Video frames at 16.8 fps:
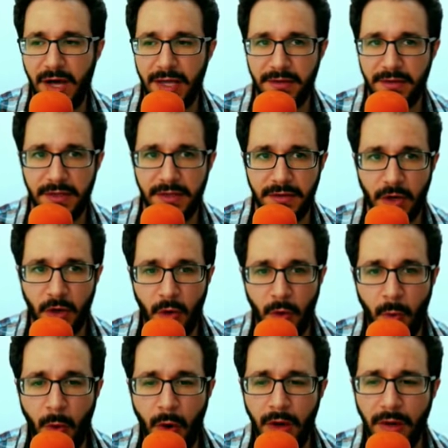that the
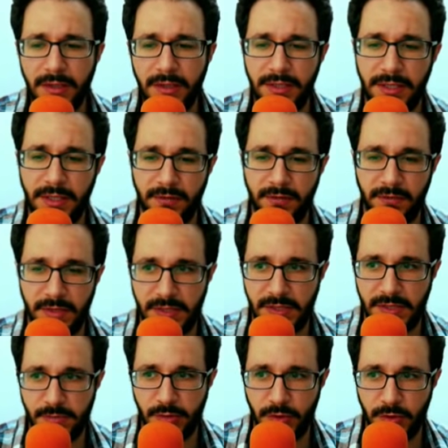quality of this
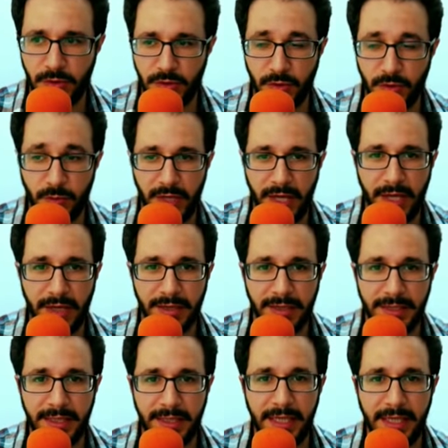spiritual
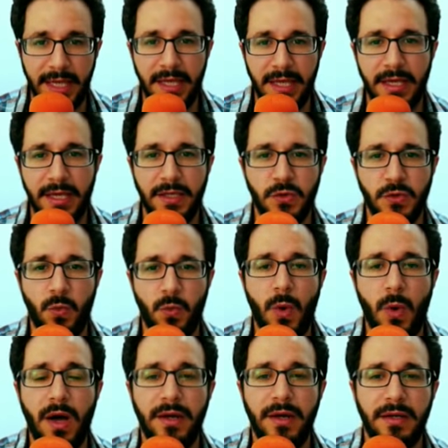reality is
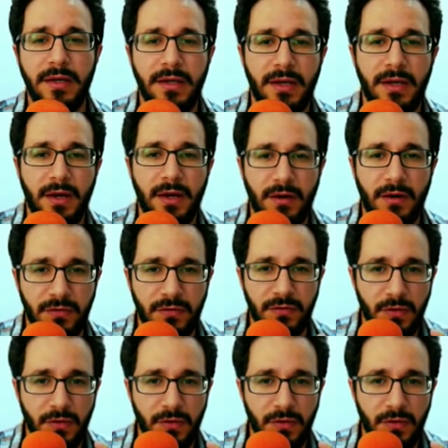one of